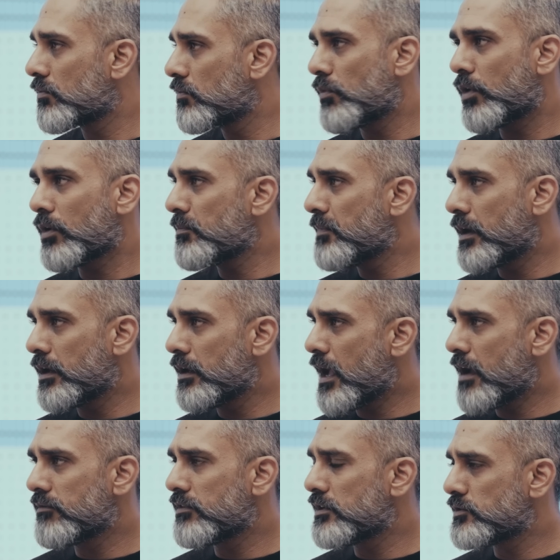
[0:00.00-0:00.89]
what my
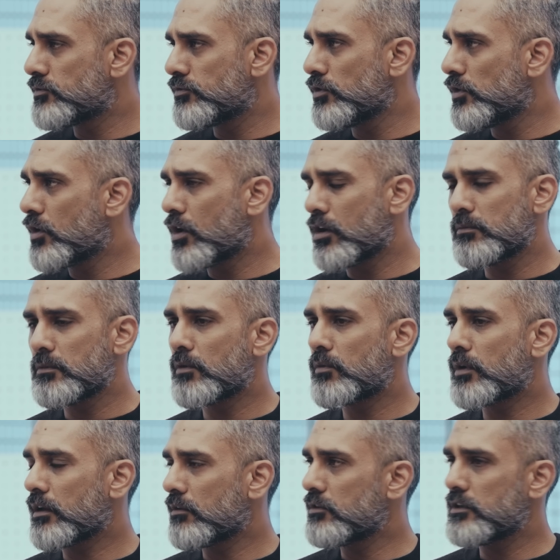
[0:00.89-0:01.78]
average fuel economy or
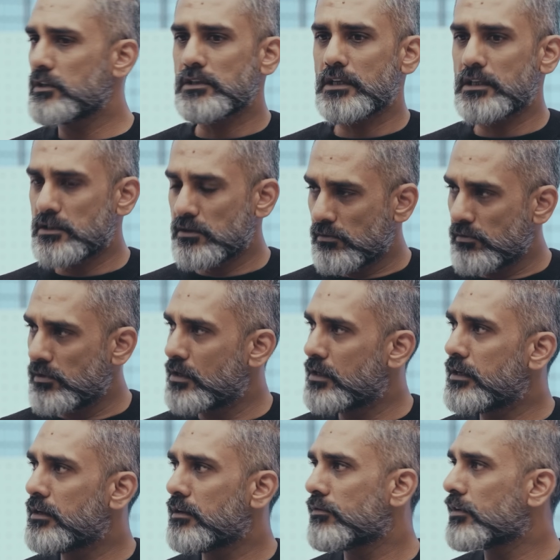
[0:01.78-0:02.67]
whatever is. It's
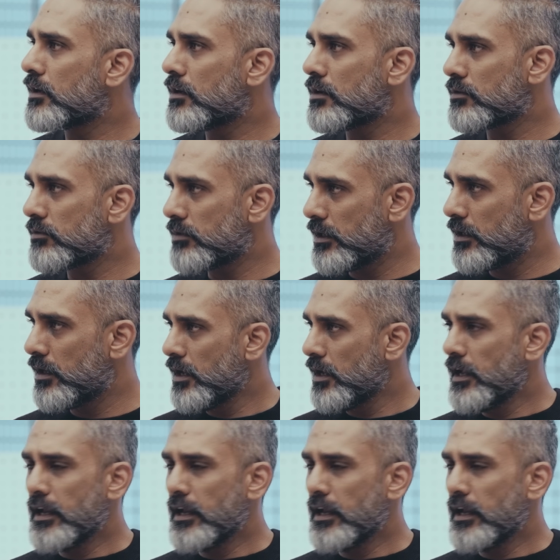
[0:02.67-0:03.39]
really difficult to read.